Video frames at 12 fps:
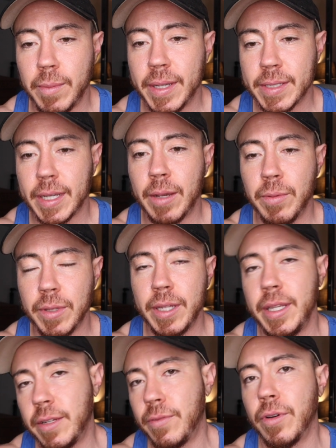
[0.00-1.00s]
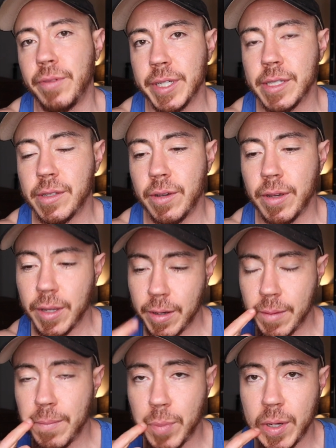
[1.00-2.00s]
because I really need to focus
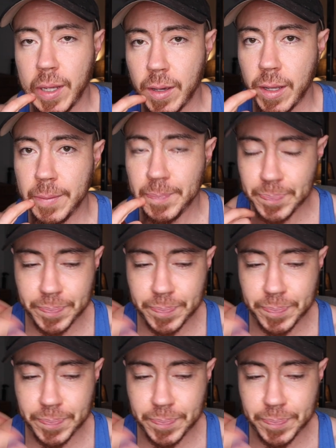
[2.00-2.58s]
on putting on